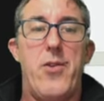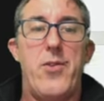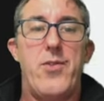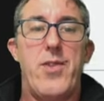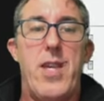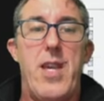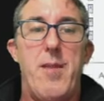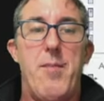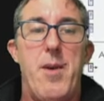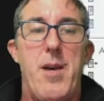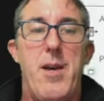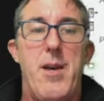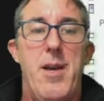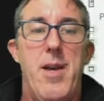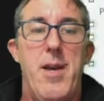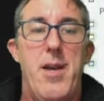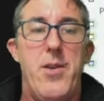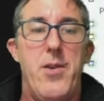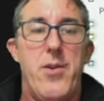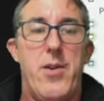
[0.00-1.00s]
schema,
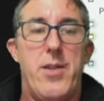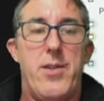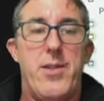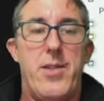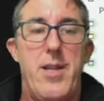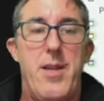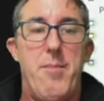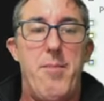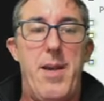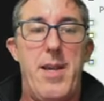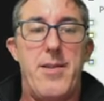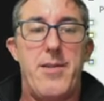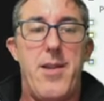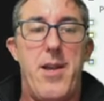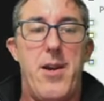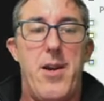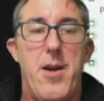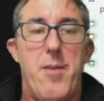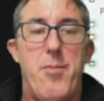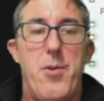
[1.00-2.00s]
you can see based
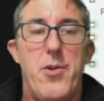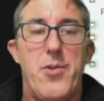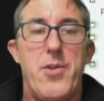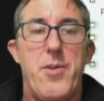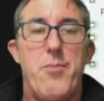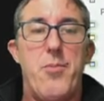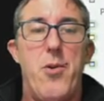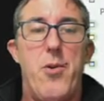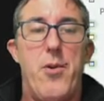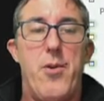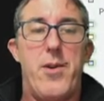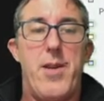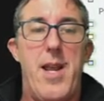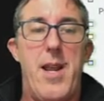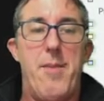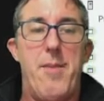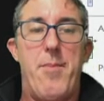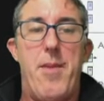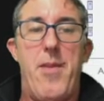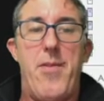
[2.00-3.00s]
on our person
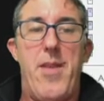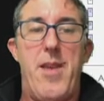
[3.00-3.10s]
prototype that